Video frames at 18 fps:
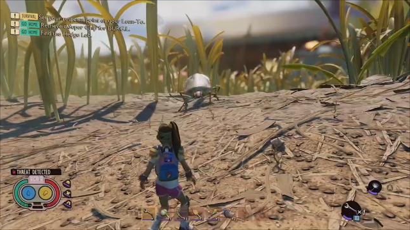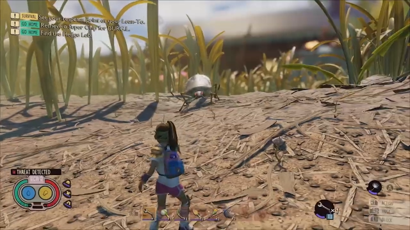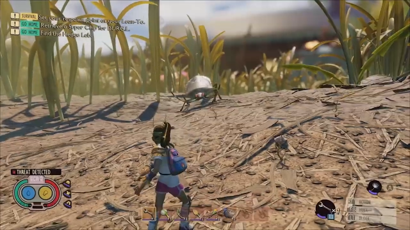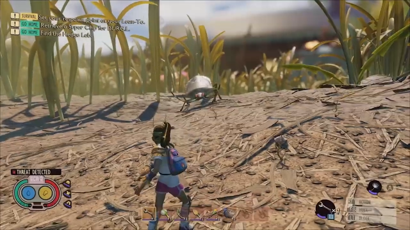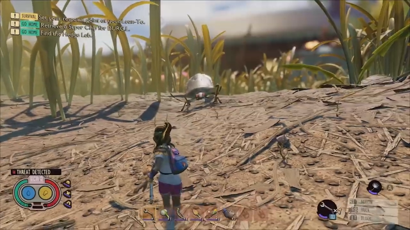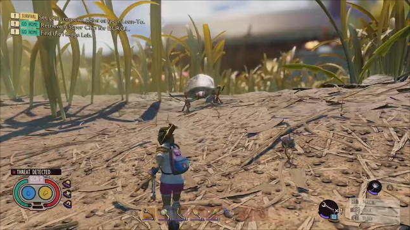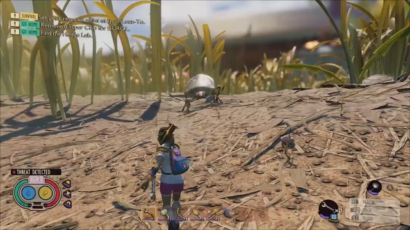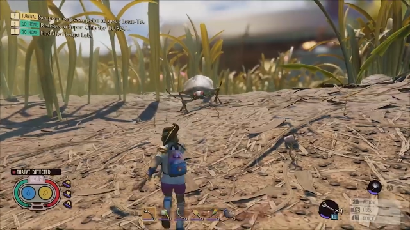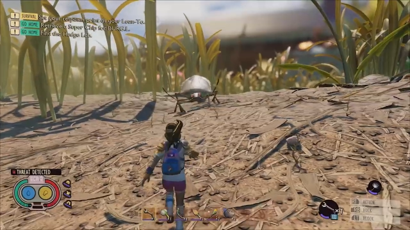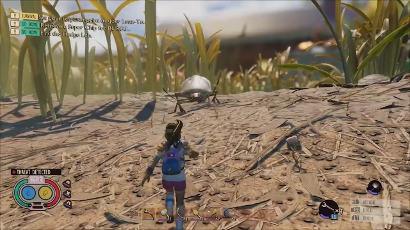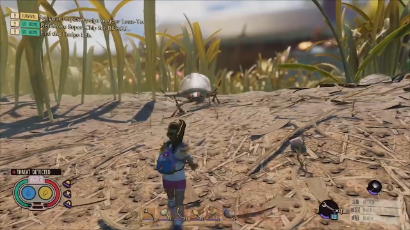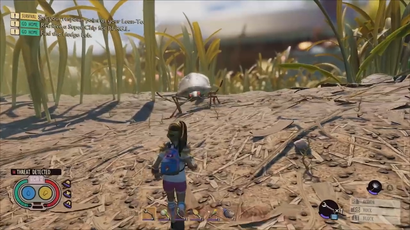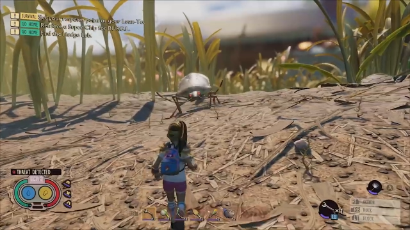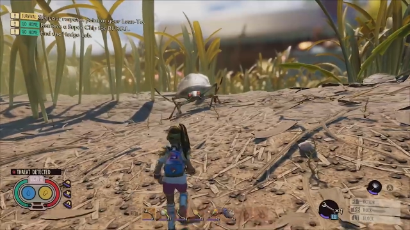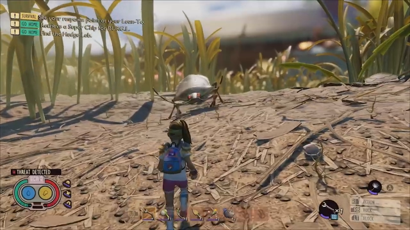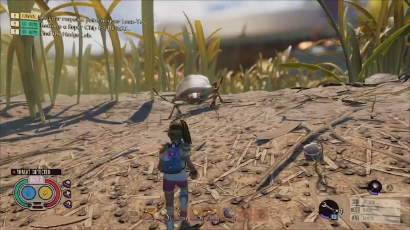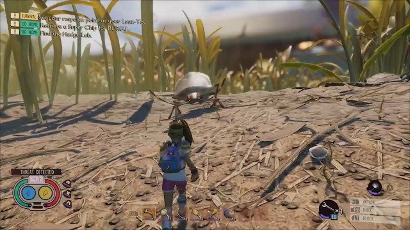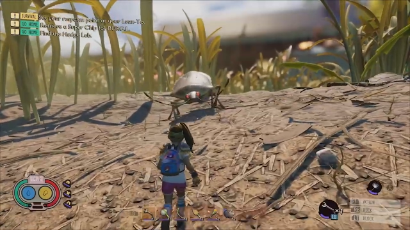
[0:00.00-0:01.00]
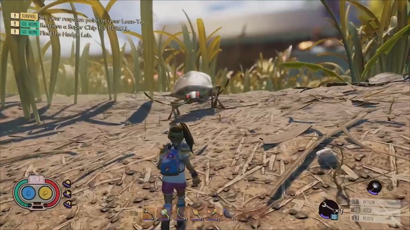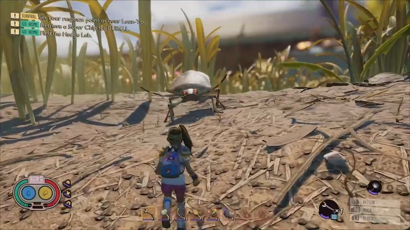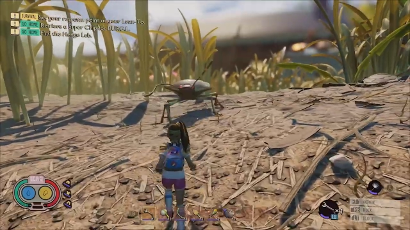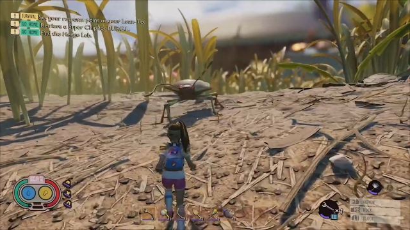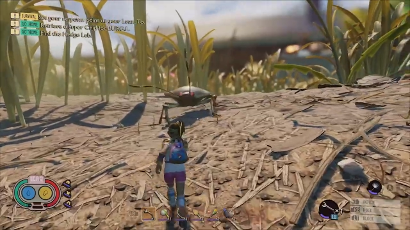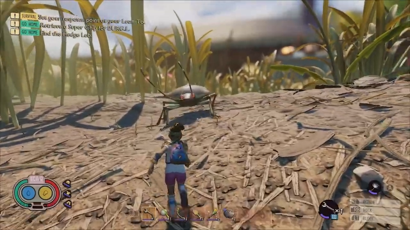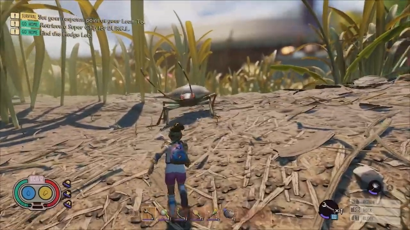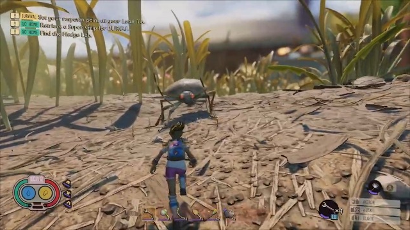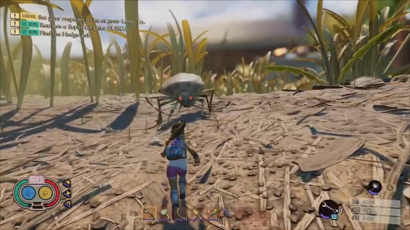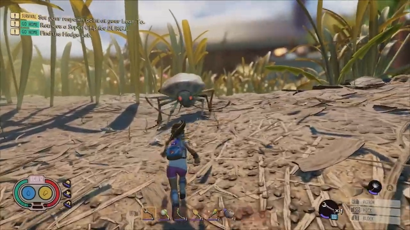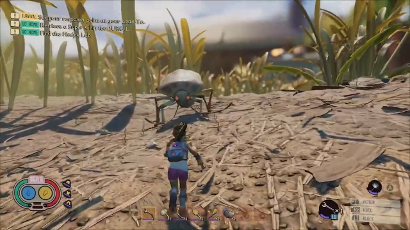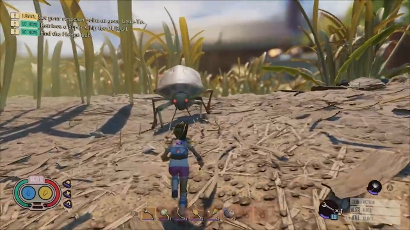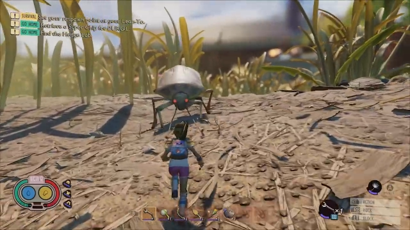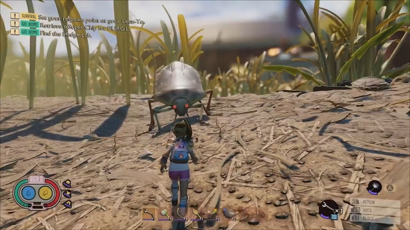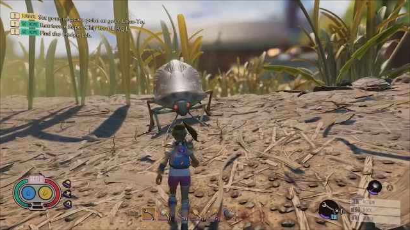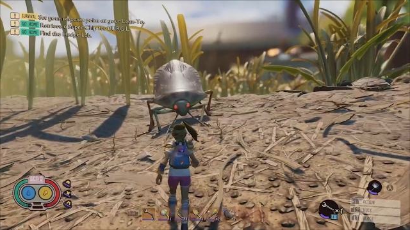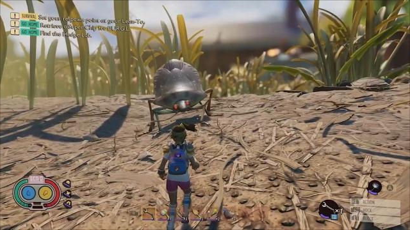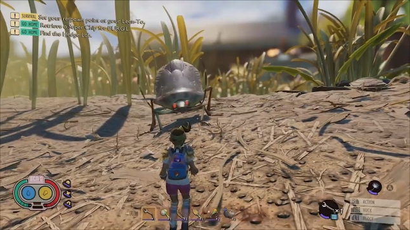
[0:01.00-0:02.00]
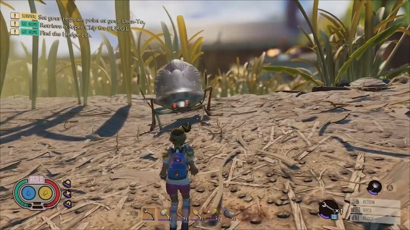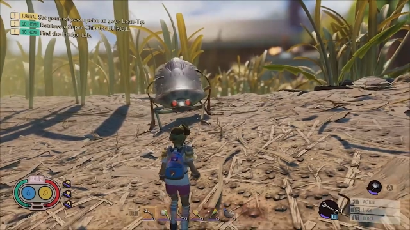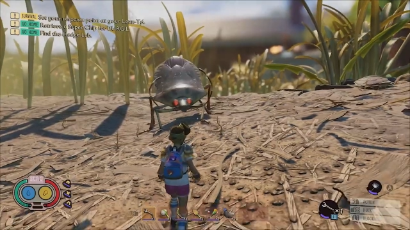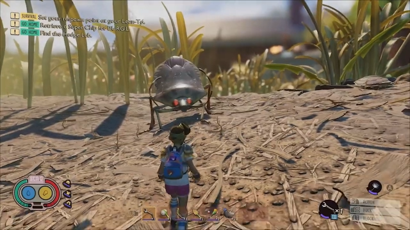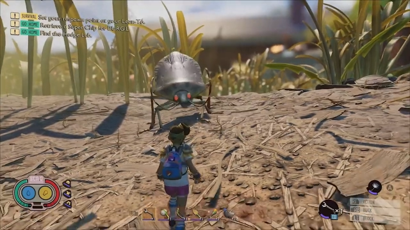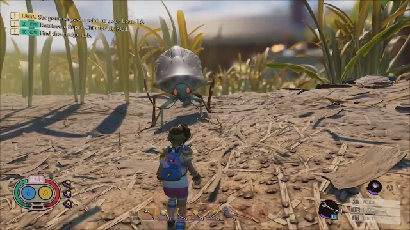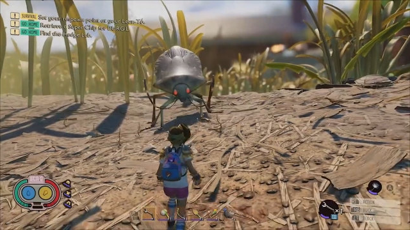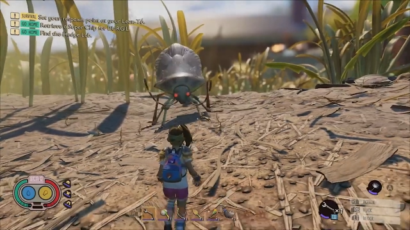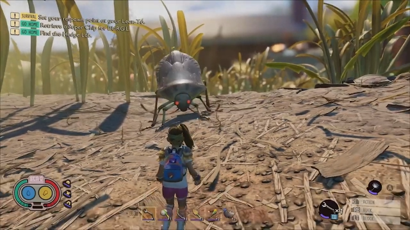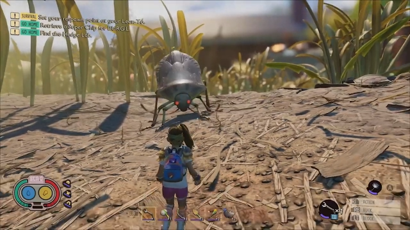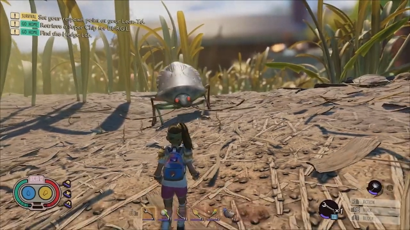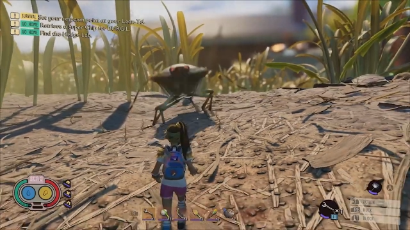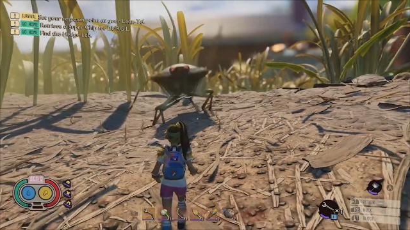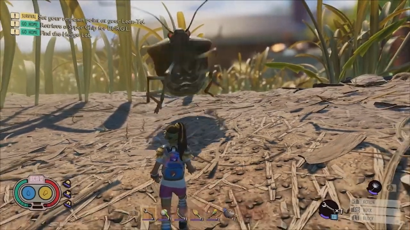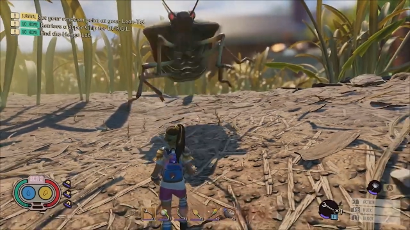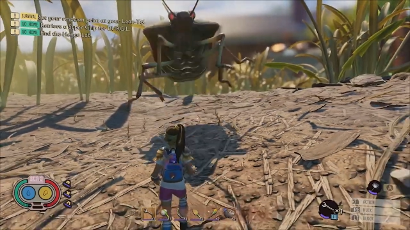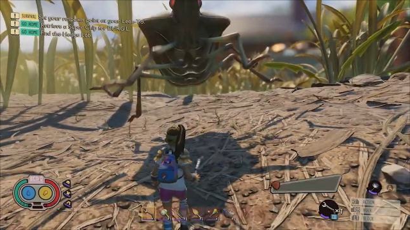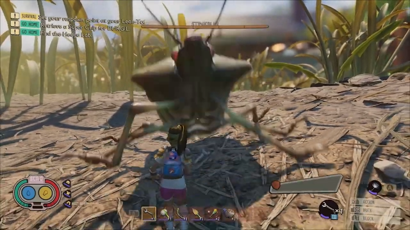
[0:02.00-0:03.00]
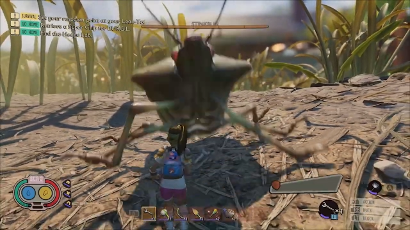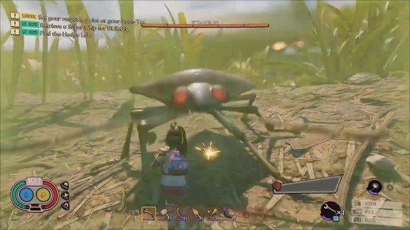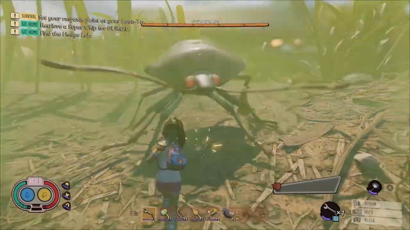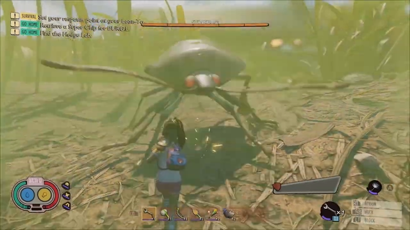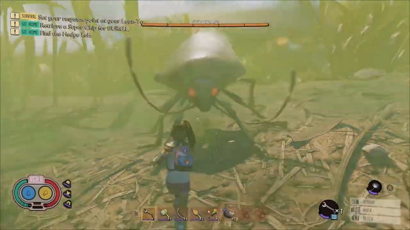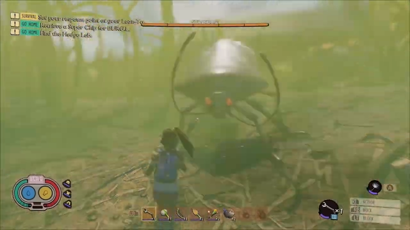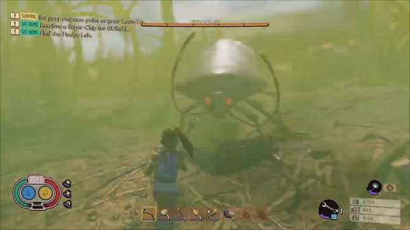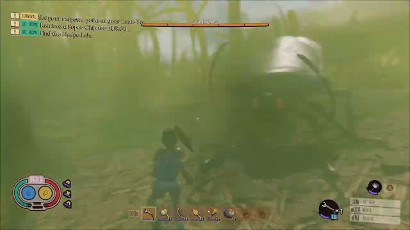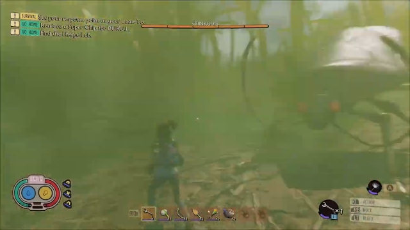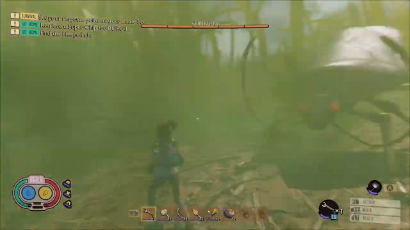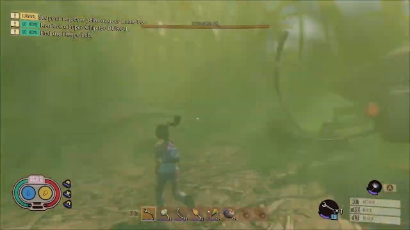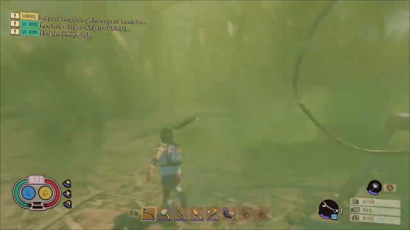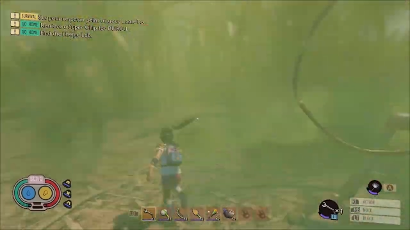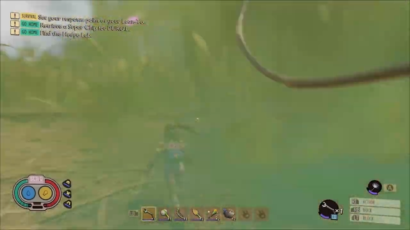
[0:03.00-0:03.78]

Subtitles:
No face is visible, so there are no lips to read.